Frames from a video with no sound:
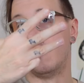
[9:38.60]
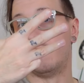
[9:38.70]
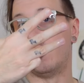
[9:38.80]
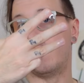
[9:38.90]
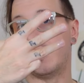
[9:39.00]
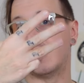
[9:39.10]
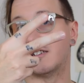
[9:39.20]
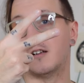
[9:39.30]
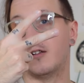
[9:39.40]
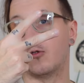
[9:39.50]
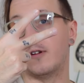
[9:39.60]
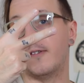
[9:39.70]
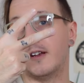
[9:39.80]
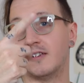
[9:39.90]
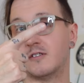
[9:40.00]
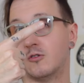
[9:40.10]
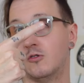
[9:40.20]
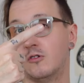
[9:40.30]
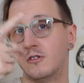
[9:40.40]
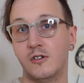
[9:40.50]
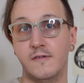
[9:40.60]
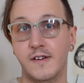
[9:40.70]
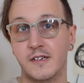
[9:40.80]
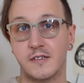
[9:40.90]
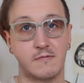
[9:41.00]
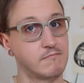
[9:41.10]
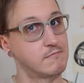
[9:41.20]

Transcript: four fingers, three fingers, or two fingers.